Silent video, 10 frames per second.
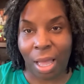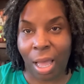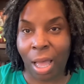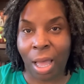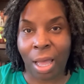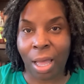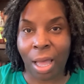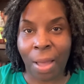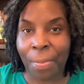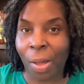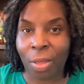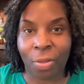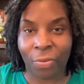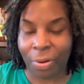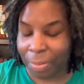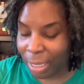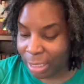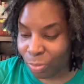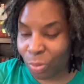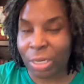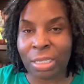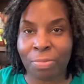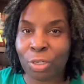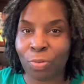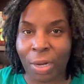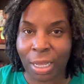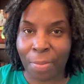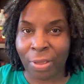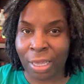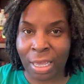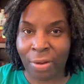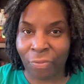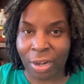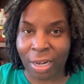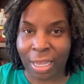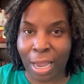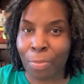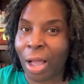I, I'm all over the place. When especially when I come and get in front of the camera,